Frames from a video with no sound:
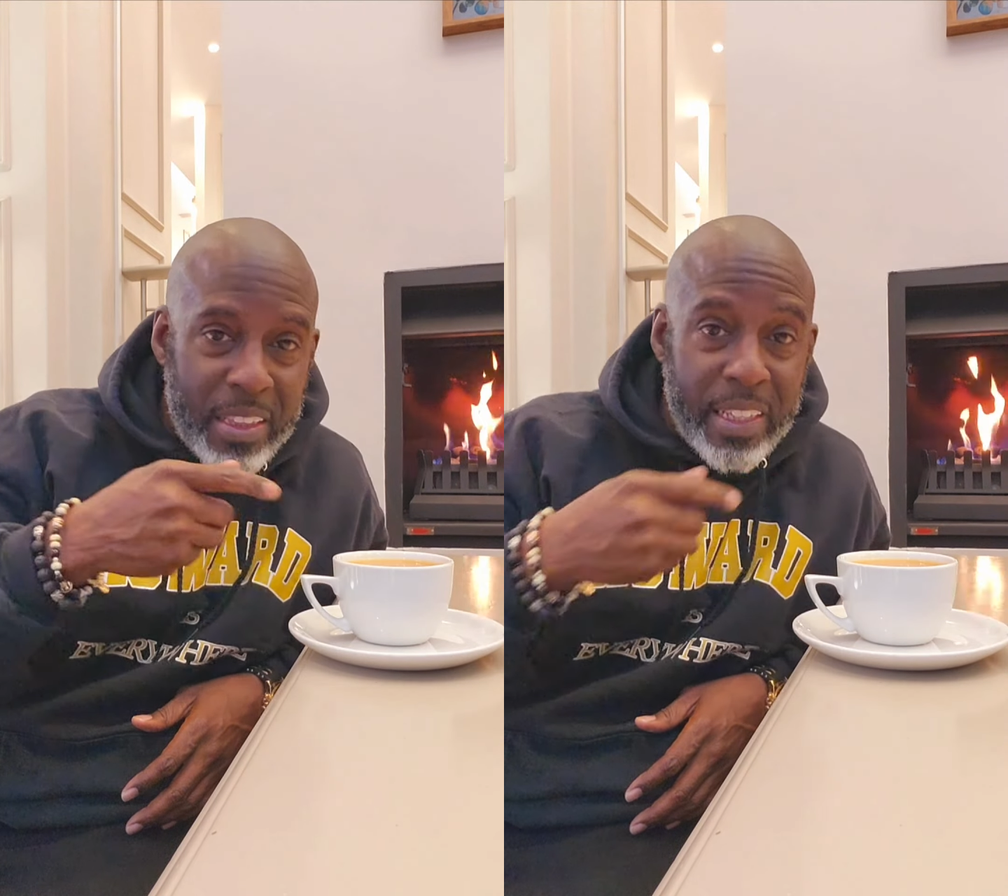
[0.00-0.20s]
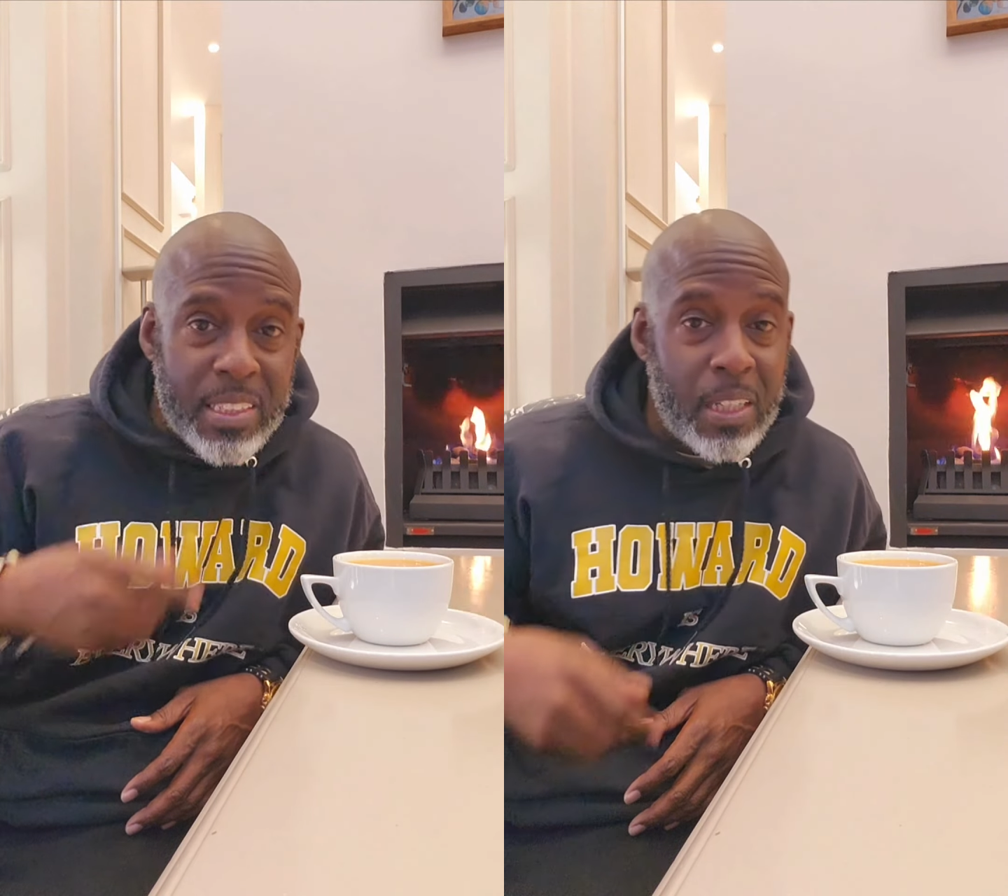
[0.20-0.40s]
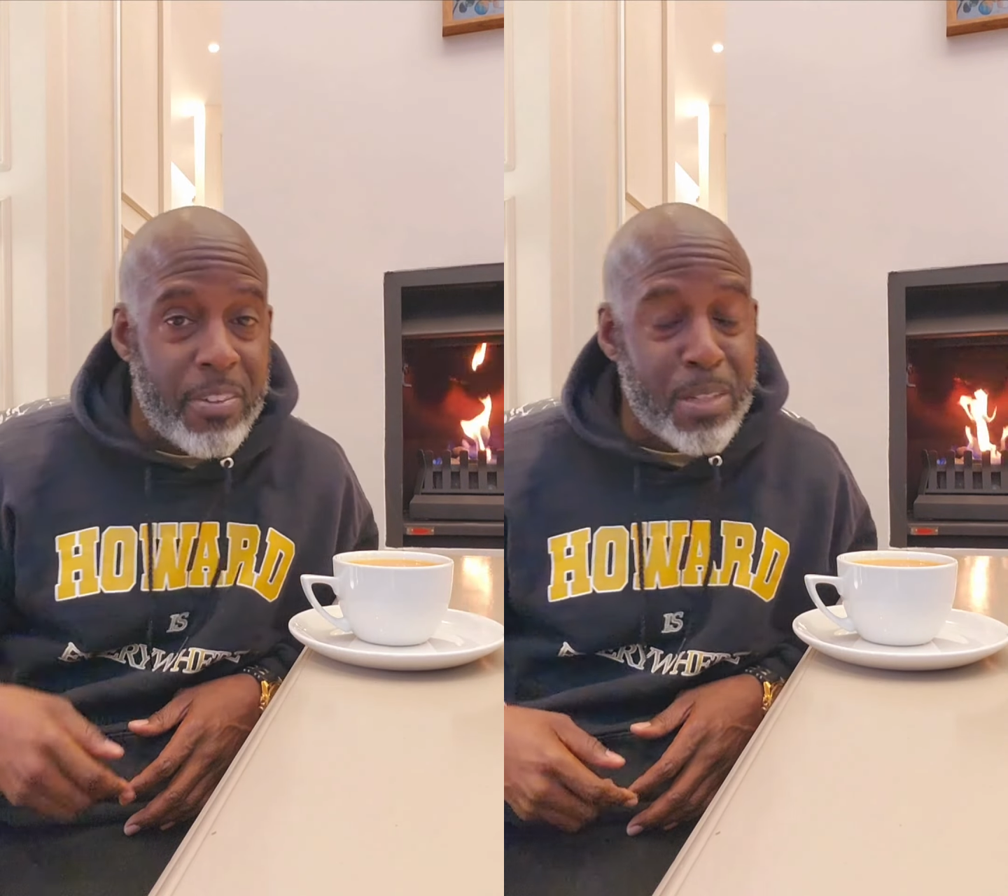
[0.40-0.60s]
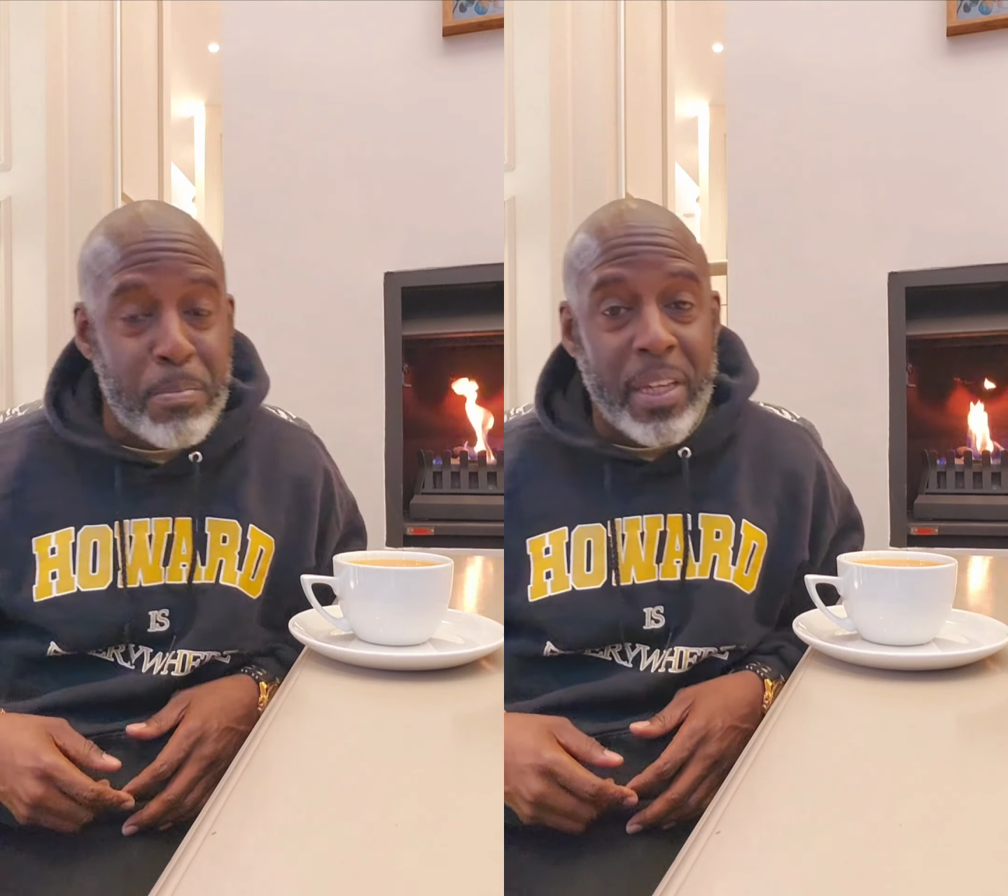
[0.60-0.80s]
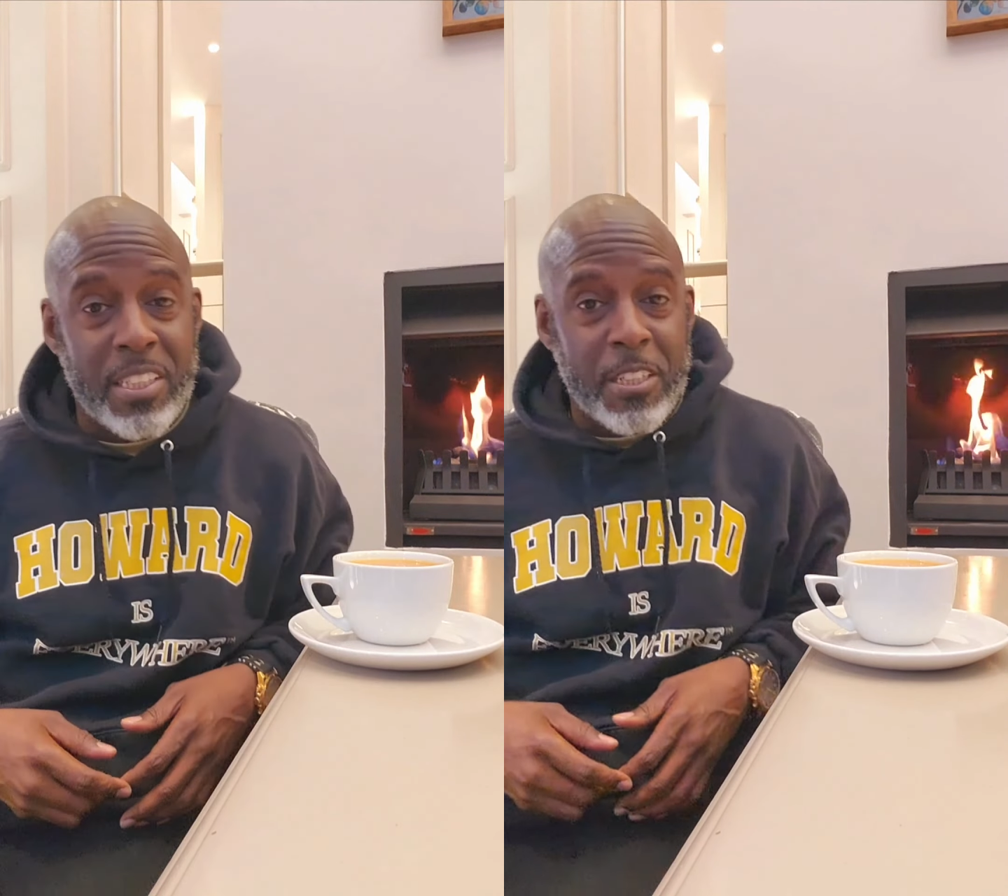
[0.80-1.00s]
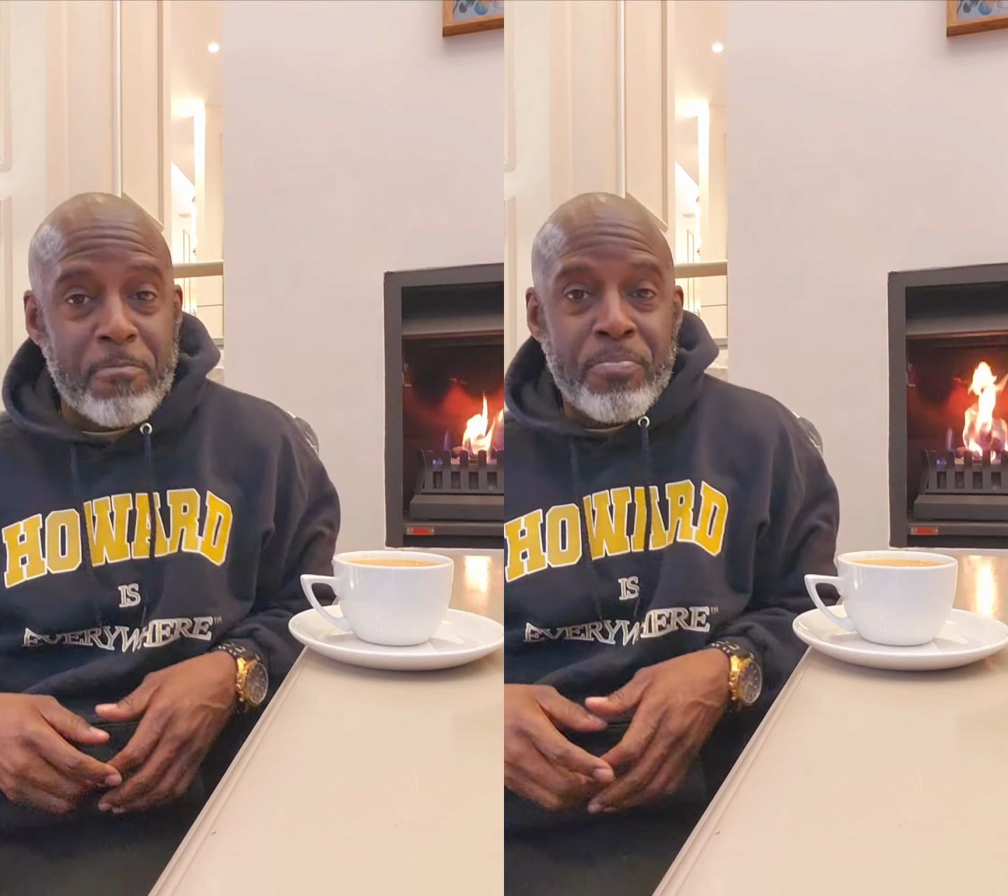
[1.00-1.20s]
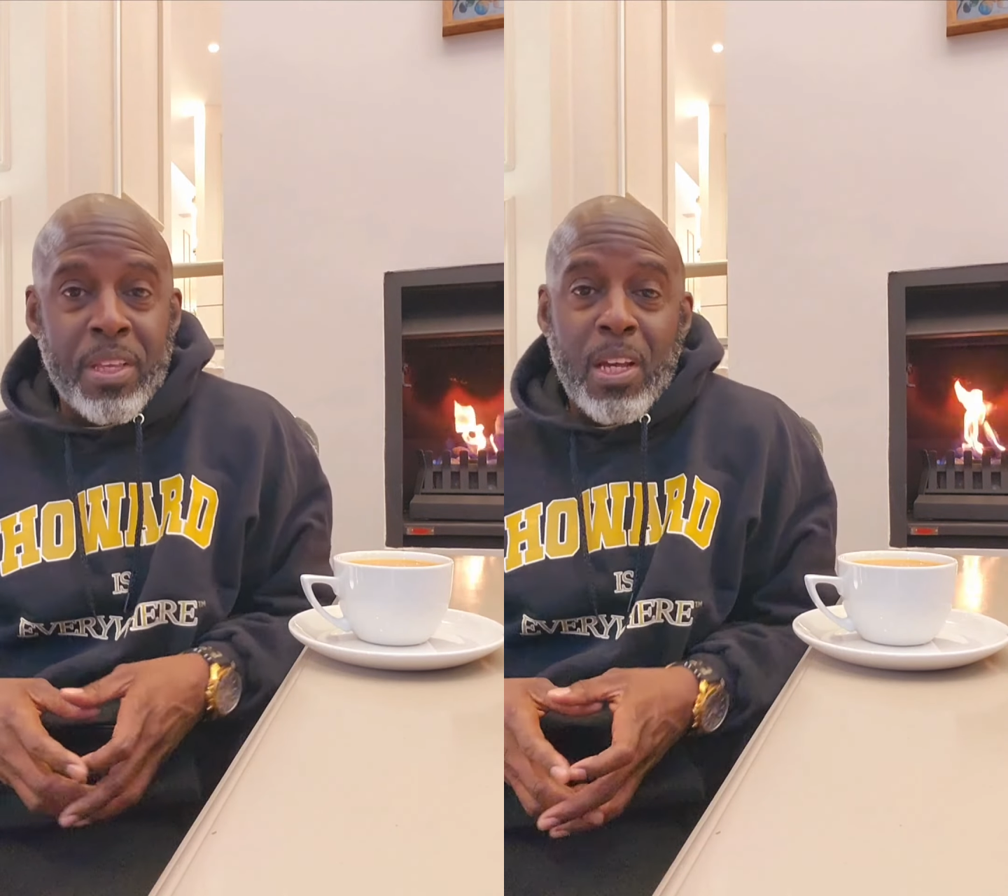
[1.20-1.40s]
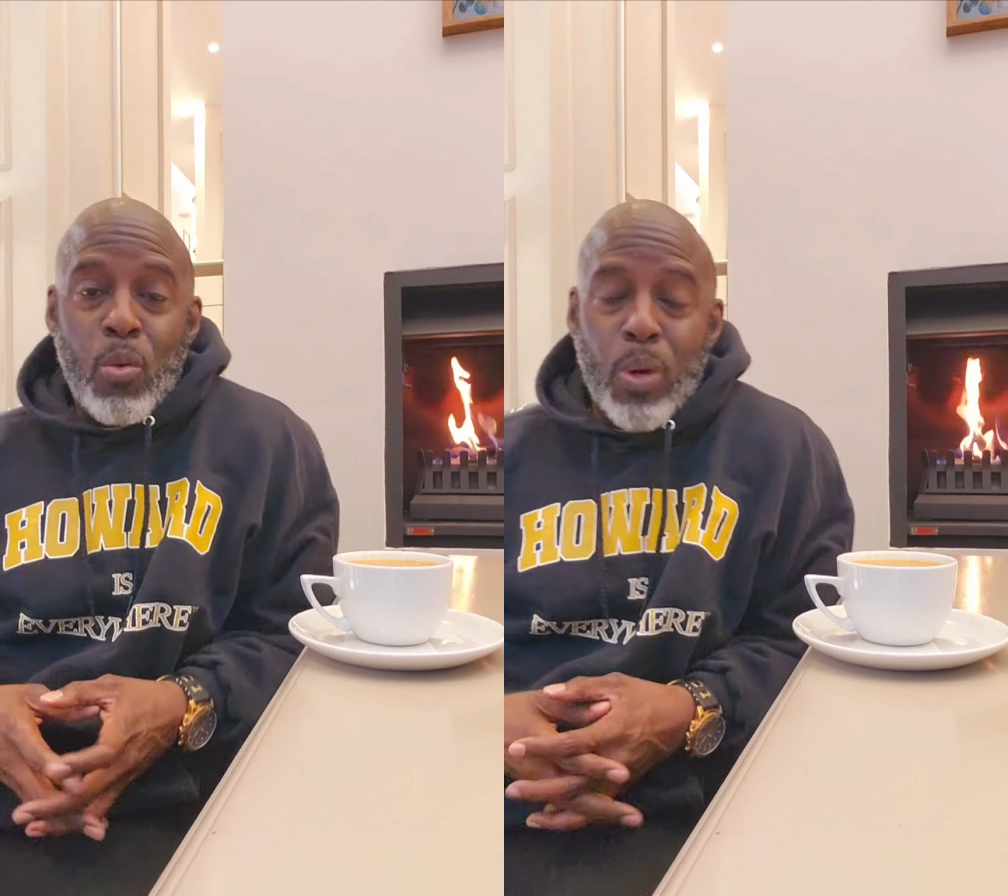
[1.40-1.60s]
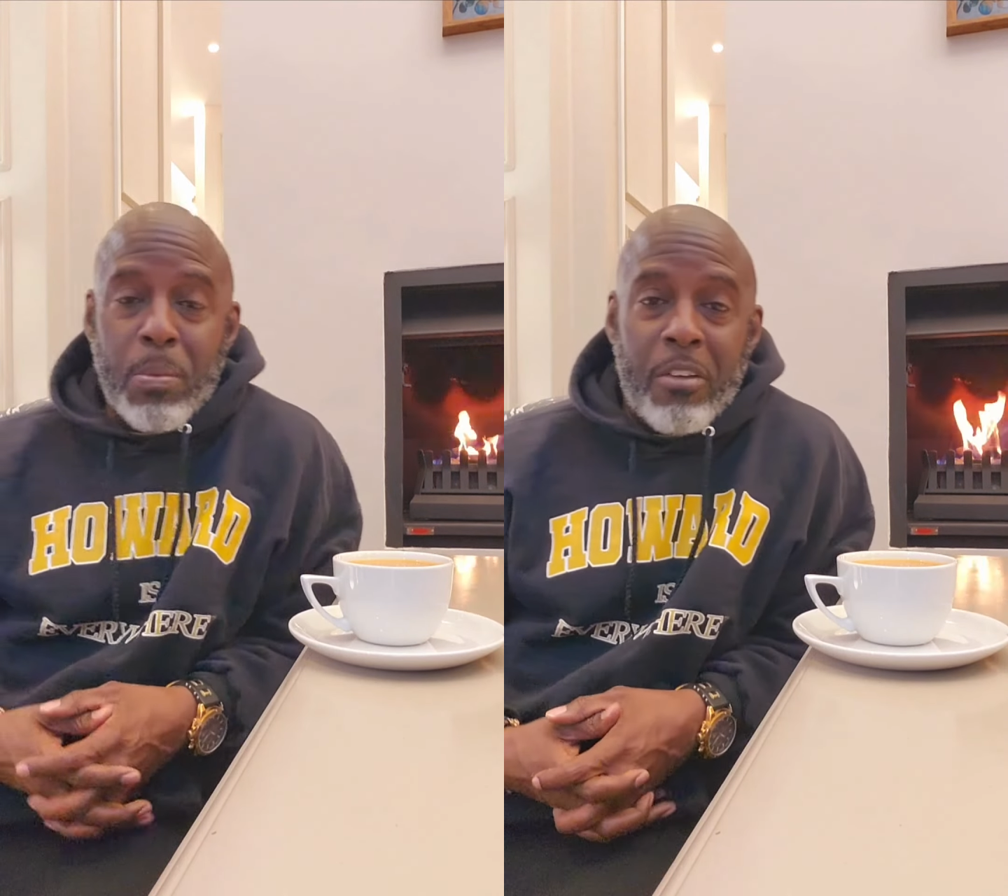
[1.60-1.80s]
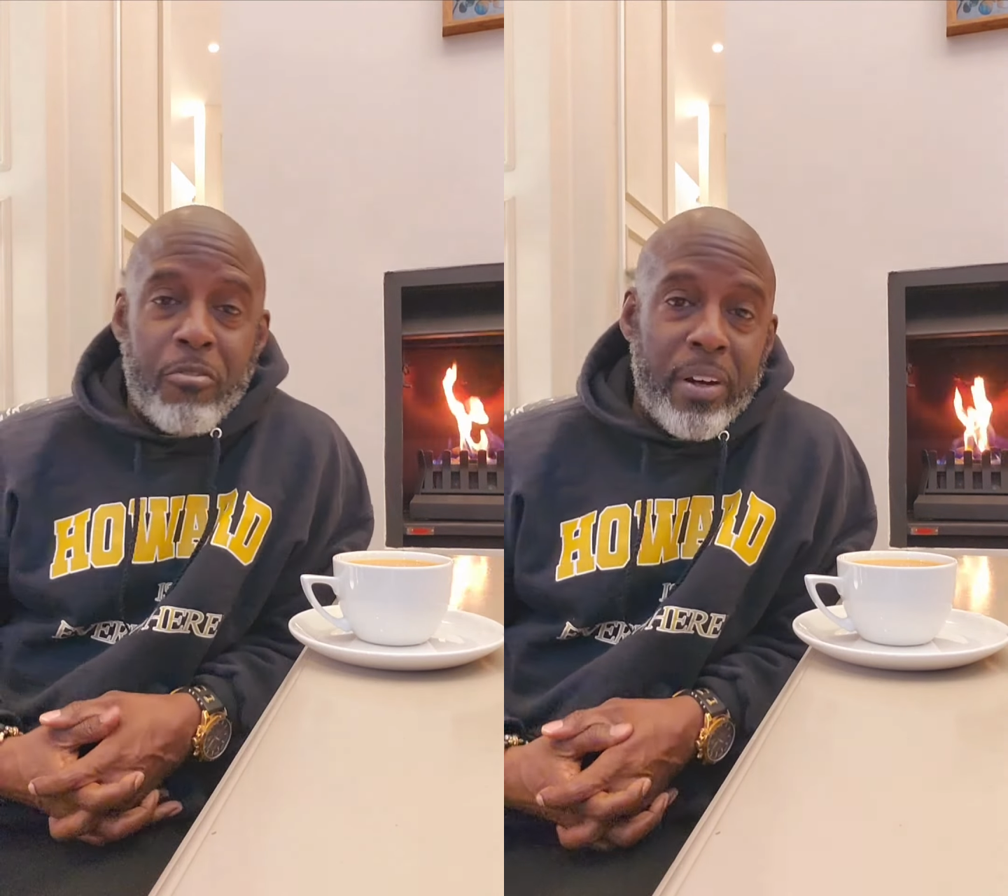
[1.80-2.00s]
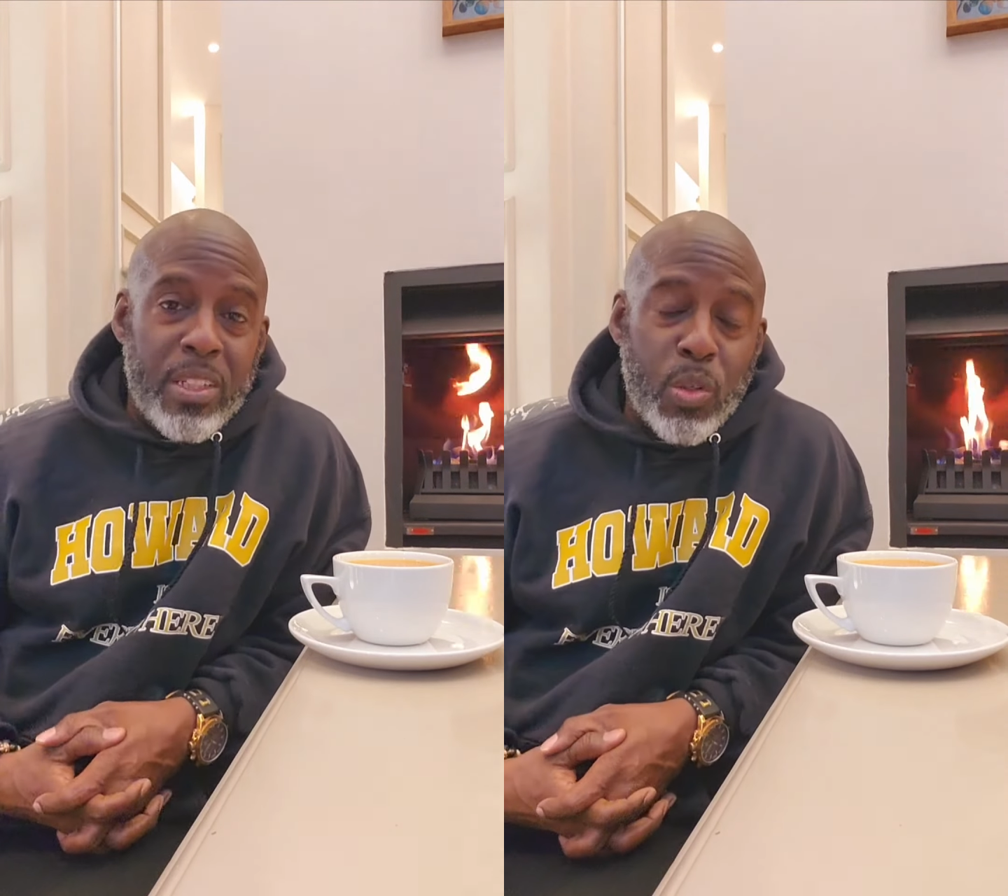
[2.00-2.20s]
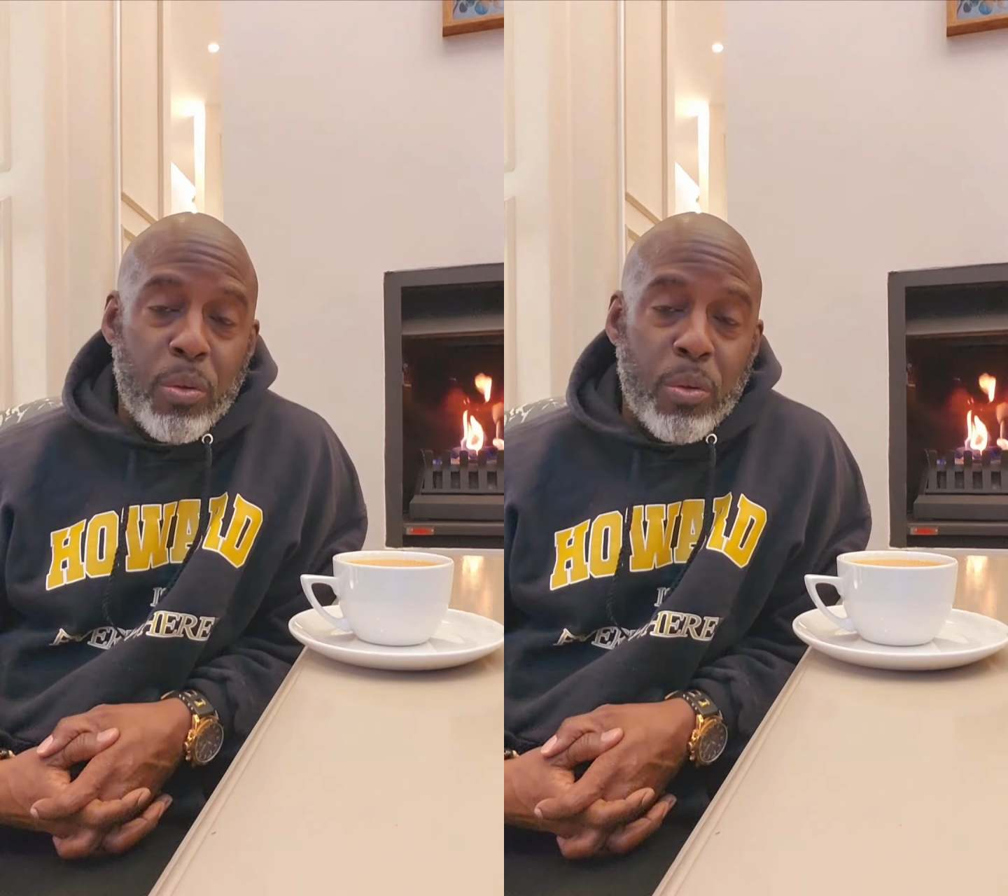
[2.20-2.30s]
This stuff is amazing. One of my friends